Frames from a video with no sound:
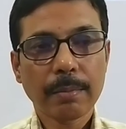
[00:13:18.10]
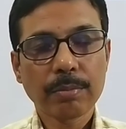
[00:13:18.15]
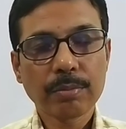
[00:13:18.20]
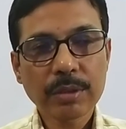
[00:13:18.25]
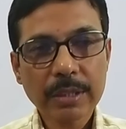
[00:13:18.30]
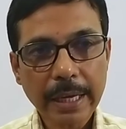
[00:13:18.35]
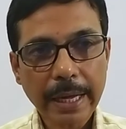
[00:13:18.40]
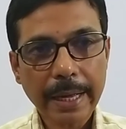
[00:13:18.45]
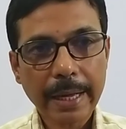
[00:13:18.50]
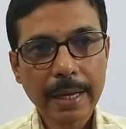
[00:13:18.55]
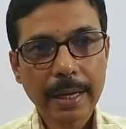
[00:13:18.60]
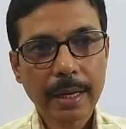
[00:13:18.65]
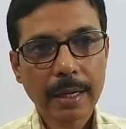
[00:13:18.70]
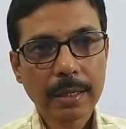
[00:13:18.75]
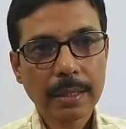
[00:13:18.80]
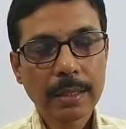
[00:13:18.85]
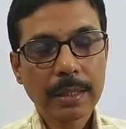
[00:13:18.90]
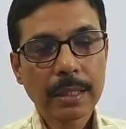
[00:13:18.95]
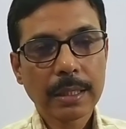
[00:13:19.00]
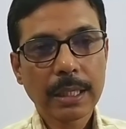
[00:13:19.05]

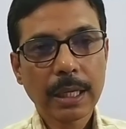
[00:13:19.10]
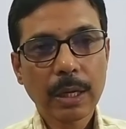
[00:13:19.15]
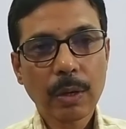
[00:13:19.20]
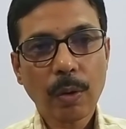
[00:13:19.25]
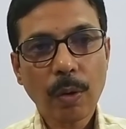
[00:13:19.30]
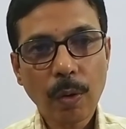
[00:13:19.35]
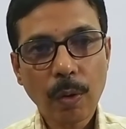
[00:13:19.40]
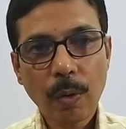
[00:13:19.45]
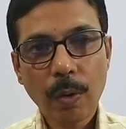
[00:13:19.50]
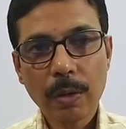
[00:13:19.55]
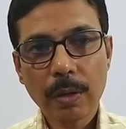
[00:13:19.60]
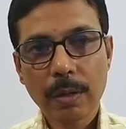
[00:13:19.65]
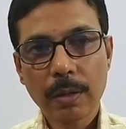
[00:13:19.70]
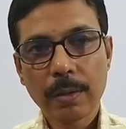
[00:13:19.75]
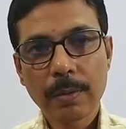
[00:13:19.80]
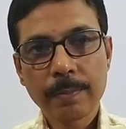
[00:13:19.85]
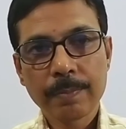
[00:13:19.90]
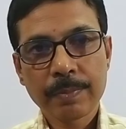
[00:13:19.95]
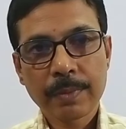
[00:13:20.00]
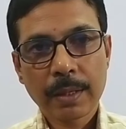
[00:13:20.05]
tiger. They
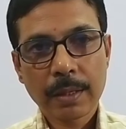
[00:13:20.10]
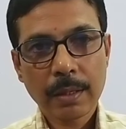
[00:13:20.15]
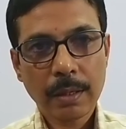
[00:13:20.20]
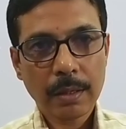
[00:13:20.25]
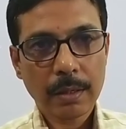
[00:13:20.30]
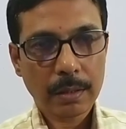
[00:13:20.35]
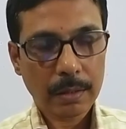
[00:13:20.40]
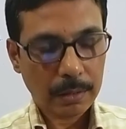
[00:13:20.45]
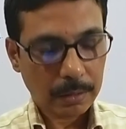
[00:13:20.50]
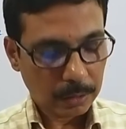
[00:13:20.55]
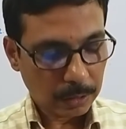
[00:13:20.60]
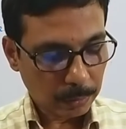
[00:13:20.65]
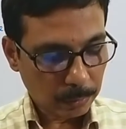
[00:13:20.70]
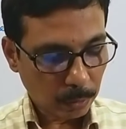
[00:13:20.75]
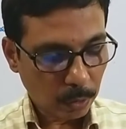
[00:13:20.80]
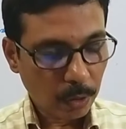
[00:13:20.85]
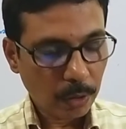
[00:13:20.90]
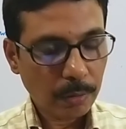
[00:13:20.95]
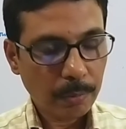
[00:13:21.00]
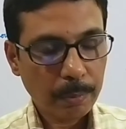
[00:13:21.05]
all
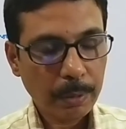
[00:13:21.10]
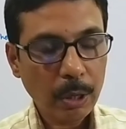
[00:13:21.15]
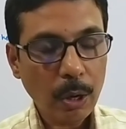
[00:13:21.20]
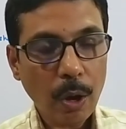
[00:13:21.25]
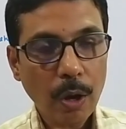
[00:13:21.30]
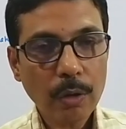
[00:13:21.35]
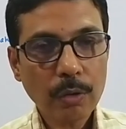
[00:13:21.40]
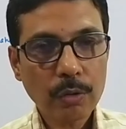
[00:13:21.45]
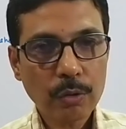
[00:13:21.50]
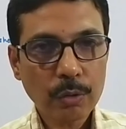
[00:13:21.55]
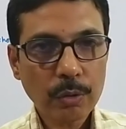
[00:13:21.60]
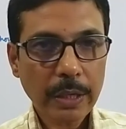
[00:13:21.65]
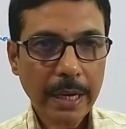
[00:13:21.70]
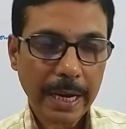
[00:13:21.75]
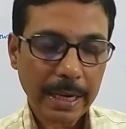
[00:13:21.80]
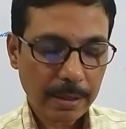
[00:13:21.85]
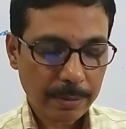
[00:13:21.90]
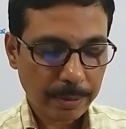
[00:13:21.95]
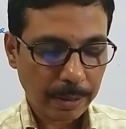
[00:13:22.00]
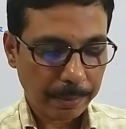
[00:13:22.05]
belong to
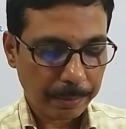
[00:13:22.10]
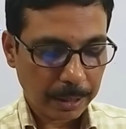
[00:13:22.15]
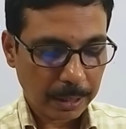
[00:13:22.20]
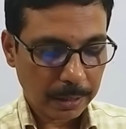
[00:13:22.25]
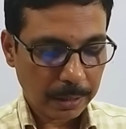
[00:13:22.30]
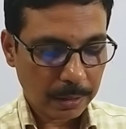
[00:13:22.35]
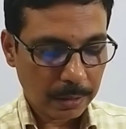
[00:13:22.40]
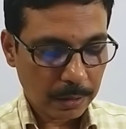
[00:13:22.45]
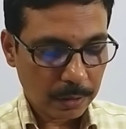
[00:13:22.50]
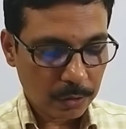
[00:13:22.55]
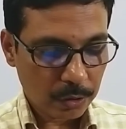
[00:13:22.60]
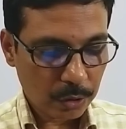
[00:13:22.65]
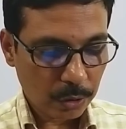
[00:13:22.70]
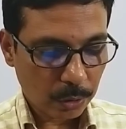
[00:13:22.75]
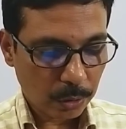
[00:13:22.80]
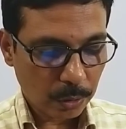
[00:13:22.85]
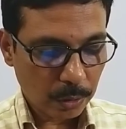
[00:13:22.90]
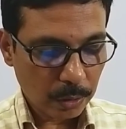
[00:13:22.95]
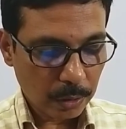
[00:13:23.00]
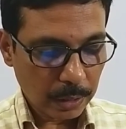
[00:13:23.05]
cat family.
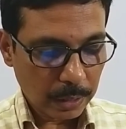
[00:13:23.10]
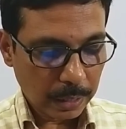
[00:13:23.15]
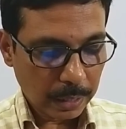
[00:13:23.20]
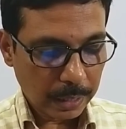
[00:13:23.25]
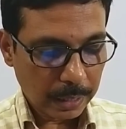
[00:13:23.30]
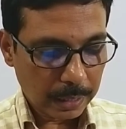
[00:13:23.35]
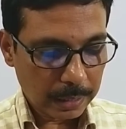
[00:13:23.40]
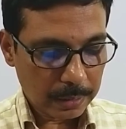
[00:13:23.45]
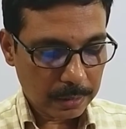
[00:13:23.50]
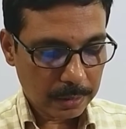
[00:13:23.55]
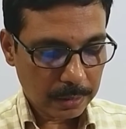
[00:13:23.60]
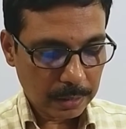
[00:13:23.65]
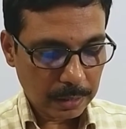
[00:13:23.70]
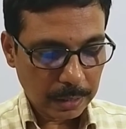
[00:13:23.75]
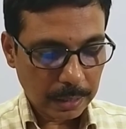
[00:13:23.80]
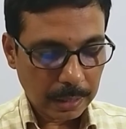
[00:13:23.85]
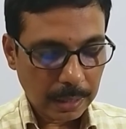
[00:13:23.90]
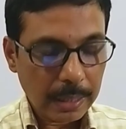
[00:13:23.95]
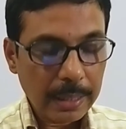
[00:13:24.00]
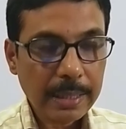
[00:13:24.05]
So
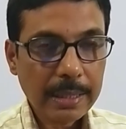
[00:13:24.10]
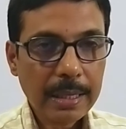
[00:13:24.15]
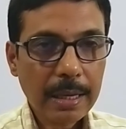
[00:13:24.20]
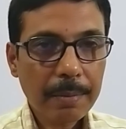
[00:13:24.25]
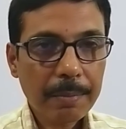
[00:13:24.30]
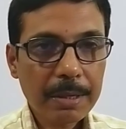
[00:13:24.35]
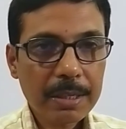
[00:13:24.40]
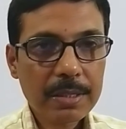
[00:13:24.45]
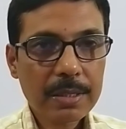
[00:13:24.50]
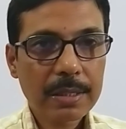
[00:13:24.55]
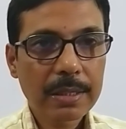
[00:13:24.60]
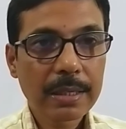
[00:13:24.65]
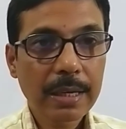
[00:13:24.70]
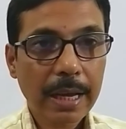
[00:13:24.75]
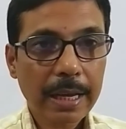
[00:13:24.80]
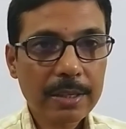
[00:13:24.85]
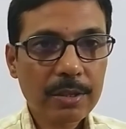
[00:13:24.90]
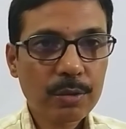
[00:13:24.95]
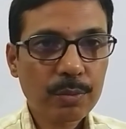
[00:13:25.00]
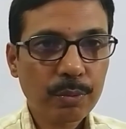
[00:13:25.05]
his lithe means
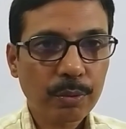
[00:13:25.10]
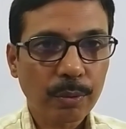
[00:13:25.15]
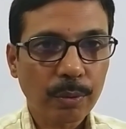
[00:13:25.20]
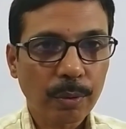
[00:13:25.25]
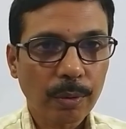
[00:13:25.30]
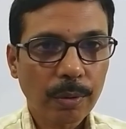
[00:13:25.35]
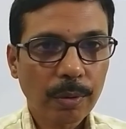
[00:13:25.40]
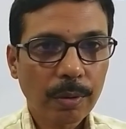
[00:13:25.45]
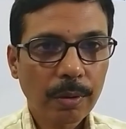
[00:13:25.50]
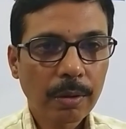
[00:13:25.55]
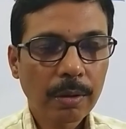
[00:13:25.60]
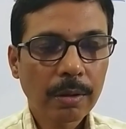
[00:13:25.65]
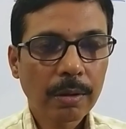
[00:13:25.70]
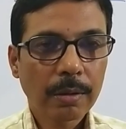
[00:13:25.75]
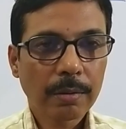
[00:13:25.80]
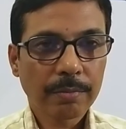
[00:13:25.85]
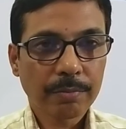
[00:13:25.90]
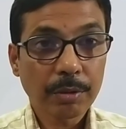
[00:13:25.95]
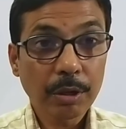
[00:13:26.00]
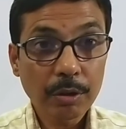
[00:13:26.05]
graceful,
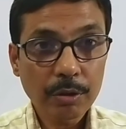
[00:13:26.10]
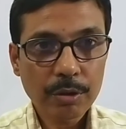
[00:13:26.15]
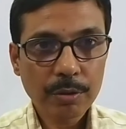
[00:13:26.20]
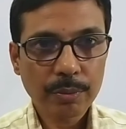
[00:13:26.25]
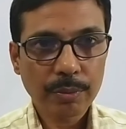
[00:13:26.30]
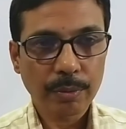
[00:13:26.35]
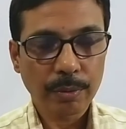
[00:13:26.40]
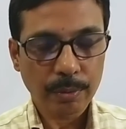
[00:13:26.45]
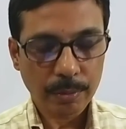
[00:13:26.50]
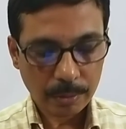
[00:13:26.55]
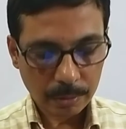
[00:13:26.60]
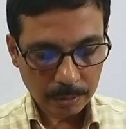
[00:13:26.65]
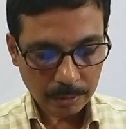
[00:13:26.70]
beautiful,